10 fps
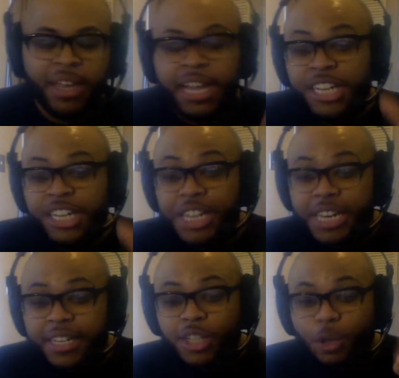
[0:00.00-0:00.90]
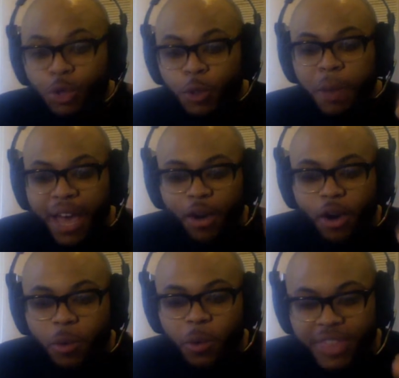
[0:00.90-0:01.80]
she is so spot
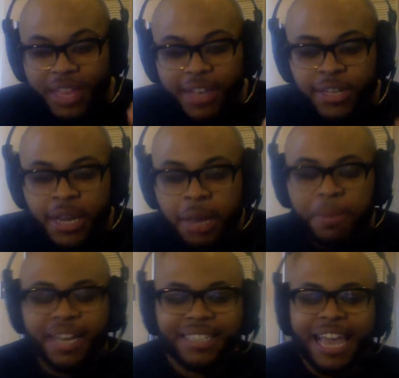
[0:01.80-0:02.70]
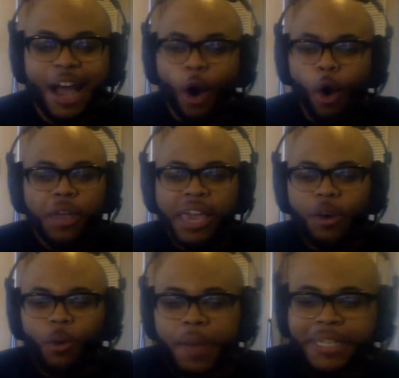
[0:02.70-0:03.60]
on with this because they all get
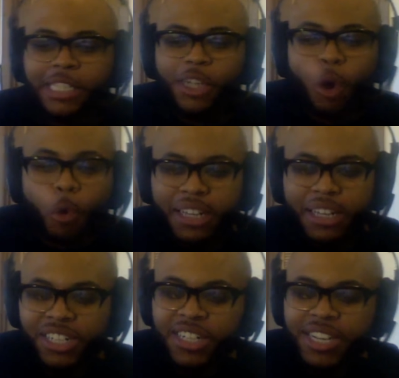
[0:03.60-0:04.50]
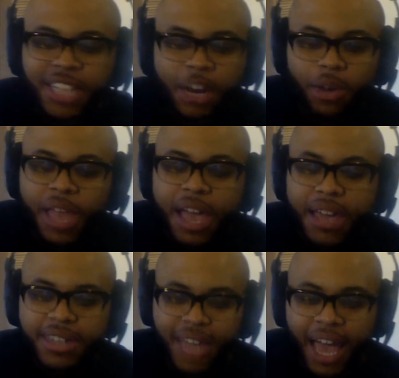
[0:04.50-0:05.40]
away with so much just because they're aligned
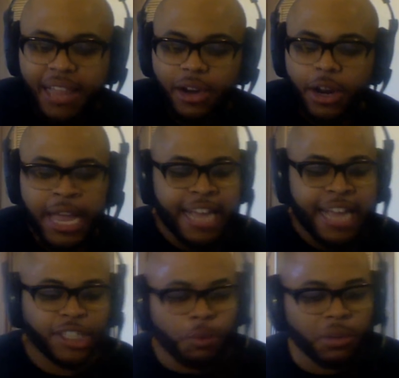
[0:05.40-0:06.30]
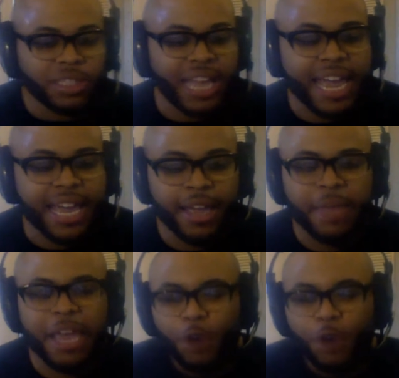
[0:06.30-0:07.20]
to Tyler. It's almost like
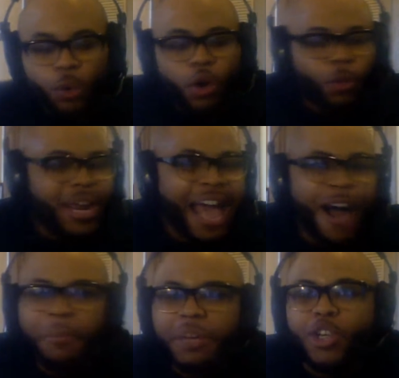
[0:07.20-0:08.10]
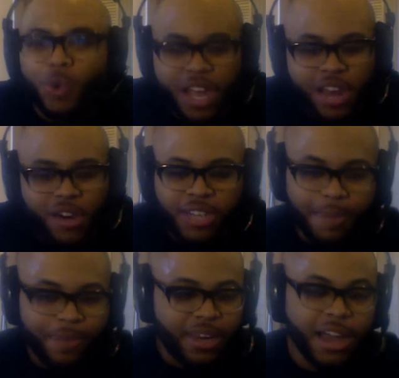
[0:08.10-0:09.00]
if you're on Real Madrid or
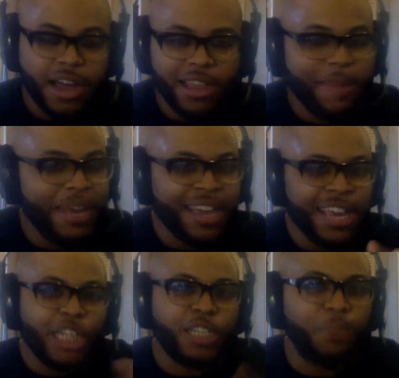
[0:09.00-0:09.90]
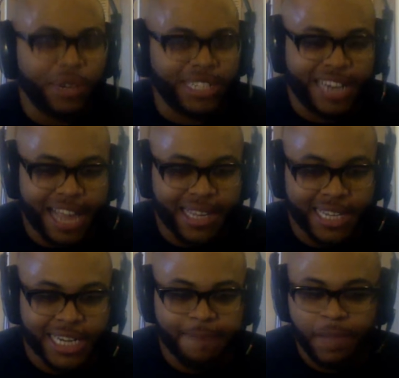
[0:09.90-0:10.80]
something, y'all. Let me give y'all a sports
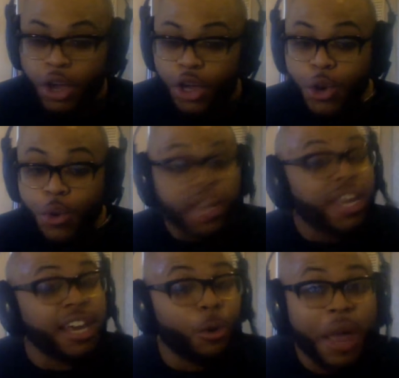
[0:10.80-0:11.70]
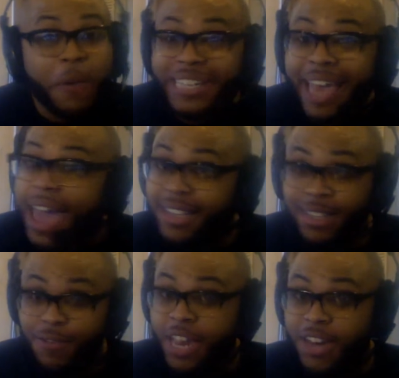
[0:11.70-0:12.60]
analogy. You can get away with tax
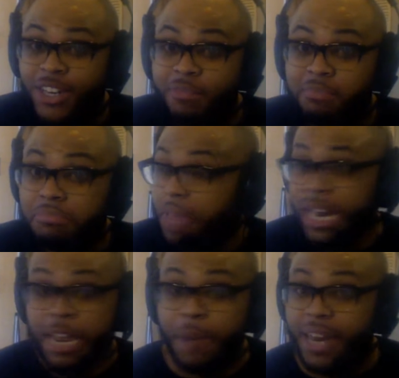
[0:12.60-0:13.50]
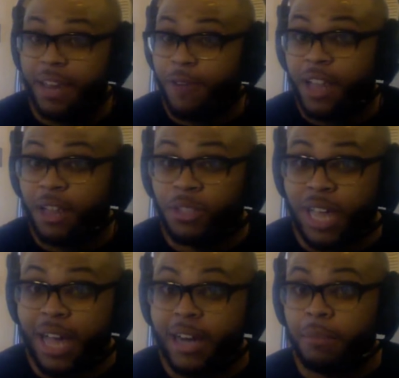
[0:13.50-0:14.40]
evasion. Anybody follow
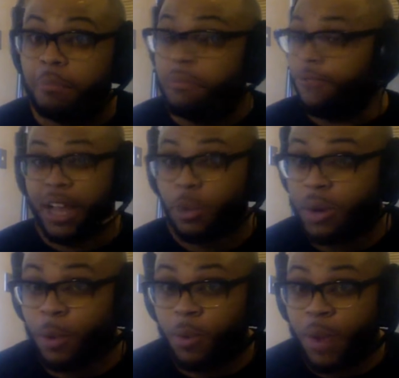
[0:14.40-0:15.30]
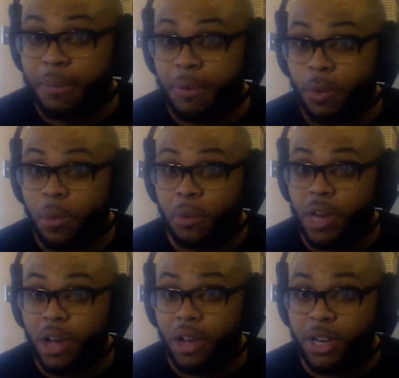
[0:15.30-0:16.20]
soccer? Follow what happened to
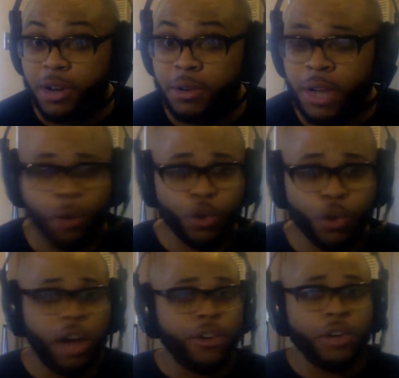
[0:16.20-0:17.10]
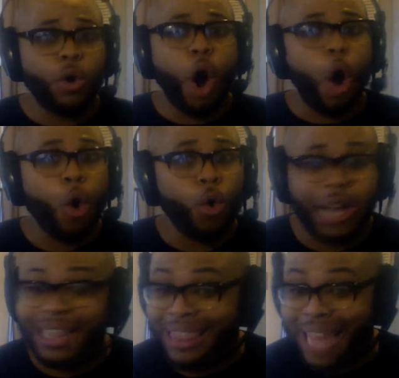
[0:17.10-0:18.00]
Ronaldo? Ronaldo owed
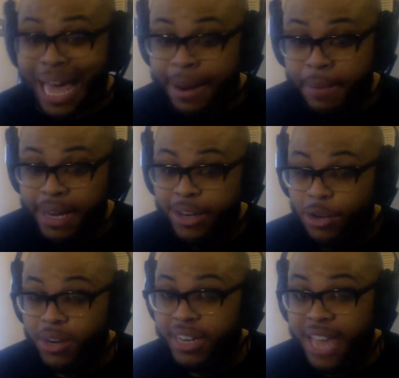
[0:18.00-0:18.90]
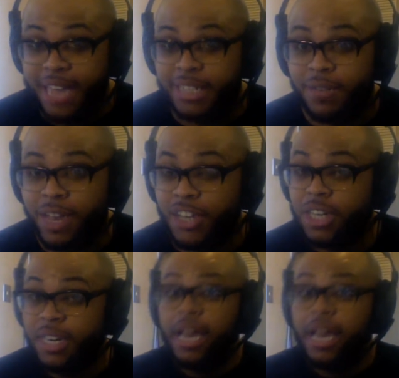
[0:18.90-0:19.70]
a lot of money due to tax evasion,